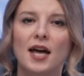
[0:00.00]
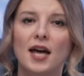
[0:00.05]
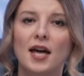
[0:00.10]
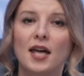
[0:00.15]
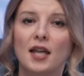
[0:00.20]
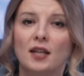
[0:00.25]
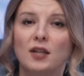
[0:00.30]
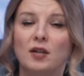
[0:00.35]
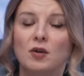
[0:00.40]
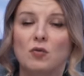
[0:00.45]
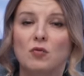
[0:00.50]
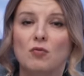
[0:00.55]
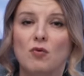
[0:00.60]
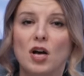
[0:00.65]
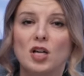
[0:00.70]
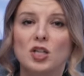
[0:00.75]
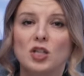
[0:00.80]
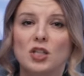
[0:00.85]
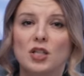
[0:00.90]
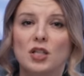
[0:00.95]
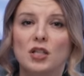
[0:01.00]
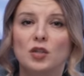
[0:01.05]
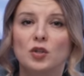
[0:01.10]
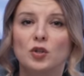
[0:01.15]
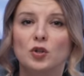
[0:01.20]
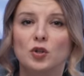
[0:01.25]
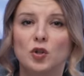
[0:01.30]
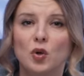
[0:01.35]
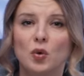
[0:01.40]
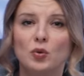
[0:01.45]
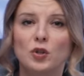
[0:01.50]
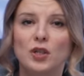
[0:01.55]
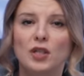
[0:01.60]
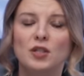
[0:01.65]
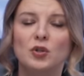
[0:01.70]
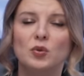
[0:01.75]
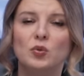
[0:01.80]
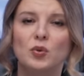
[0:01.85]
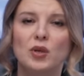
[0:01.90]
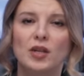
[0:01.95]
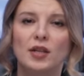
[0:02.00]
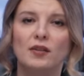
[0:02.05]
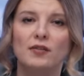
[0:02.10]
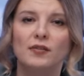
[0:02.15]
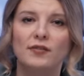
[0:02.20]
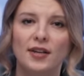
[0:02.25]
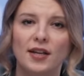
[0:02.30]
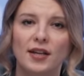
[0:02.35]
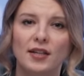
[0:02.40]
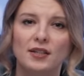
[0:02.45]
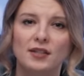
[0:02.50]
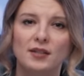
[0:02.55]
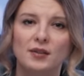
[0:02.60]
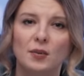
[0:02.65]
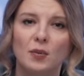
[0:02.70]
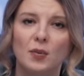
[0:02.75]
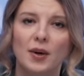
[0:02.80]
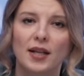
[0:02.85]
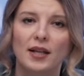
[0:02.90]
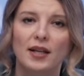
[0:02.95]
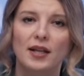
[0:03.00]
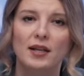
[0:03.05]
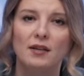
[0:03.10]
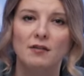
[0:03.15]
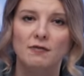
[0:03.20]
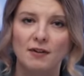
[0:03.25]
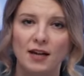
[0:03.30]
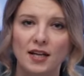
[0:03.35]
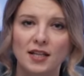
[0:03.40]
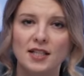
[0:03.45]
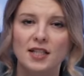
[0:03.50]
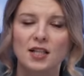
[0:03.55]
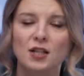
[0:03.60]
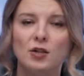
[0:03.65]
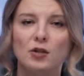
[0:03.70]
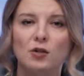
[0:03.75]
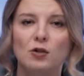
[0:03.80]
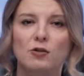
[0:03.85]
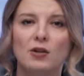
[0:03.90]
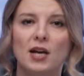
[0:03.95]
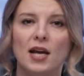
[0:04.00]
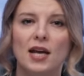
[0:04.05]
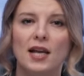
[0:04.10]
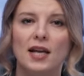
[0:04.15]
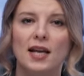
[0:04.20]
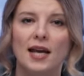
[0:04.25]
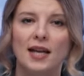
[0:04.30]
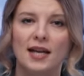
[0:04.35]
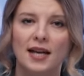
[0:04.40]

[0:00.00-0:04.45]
And Russia showed its real face when invading Ukraine,